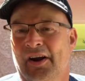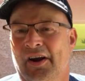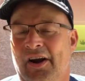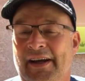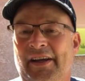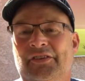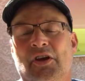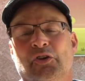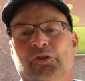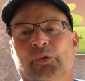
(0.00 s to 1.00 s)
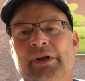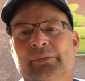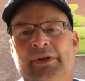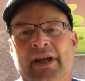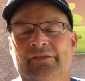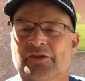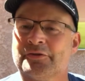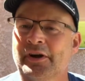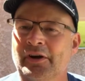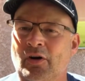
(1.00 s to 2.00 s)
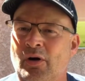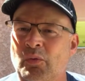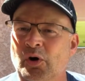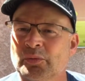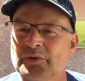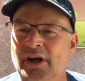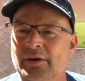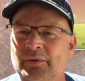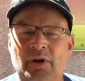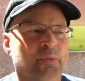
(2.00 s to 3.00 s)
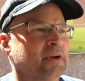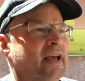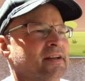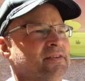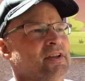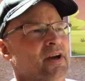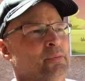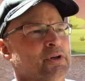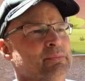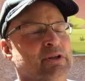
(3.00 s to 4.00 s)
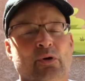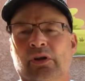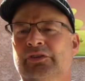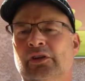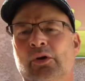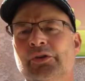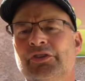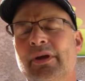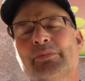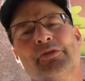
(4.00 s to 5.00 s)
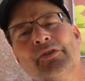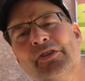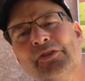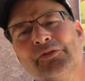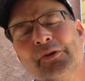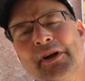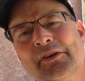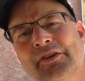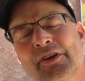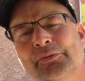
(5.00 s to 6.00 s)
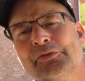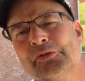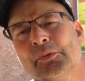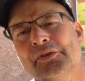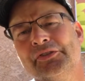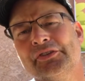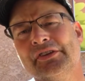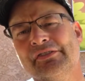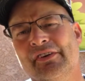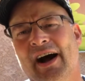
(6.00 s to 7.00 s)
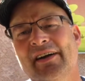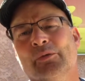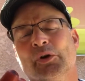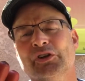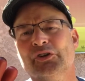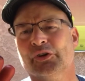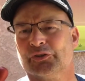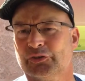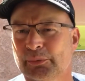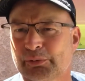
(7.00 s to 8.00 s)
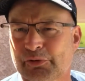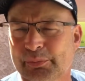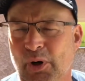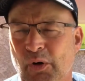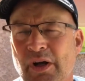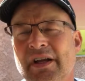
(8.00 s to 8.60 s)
All right, guys. So we have the Traeger all warmed up. We got it. We're going to be going at the lowest temperature this Traeger does, which is 165. We're going to do a super smoke.